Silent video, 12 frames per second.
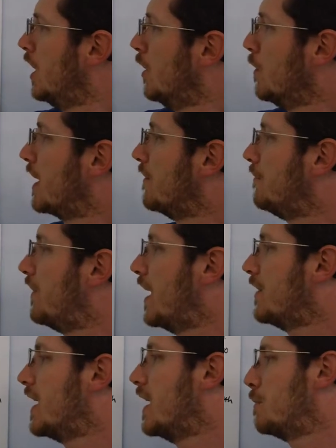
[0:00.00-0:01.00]
We can
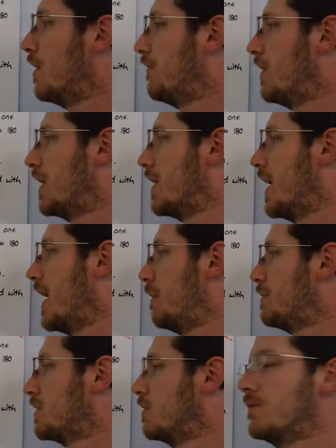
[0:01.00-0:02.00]
find that by finding the
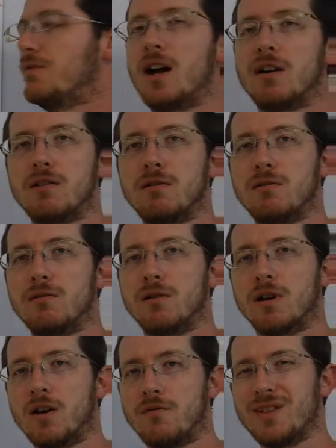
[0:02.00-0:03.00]
absolute value
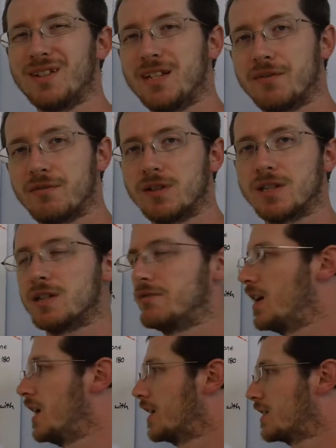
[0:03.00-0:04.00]
of the difference
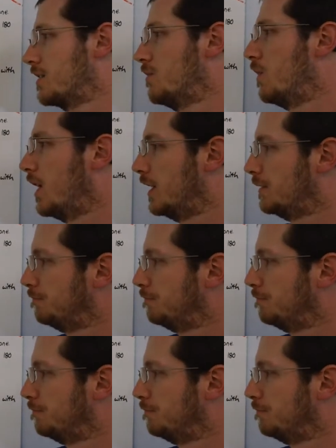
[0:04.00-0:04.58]
of x and y.